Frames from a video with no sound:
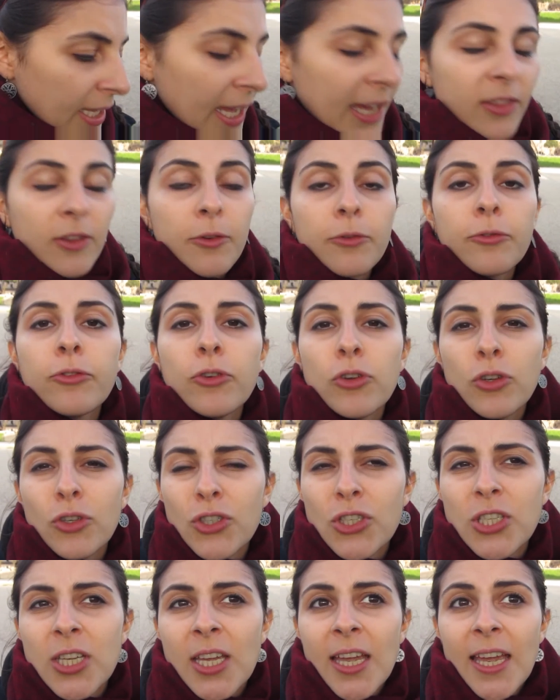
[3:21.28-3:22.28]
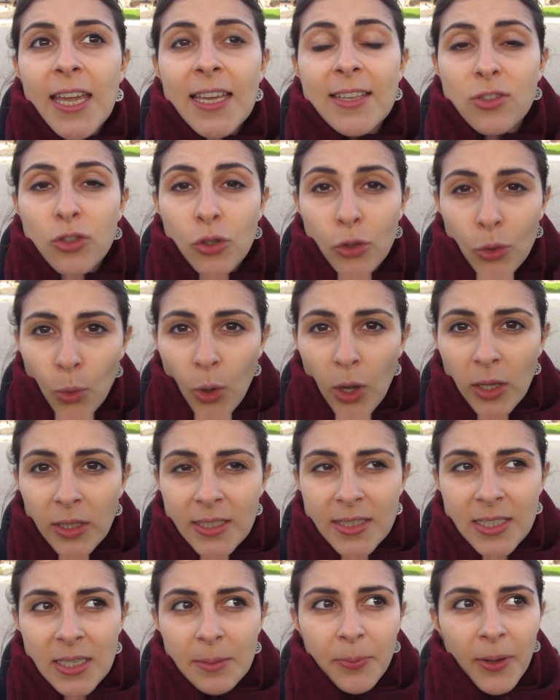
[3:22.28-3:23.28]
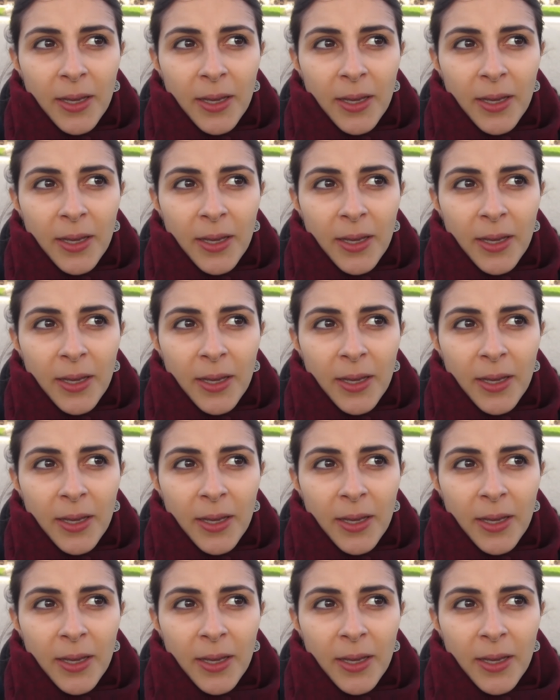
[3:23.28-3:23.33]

yeah, the food is good quality,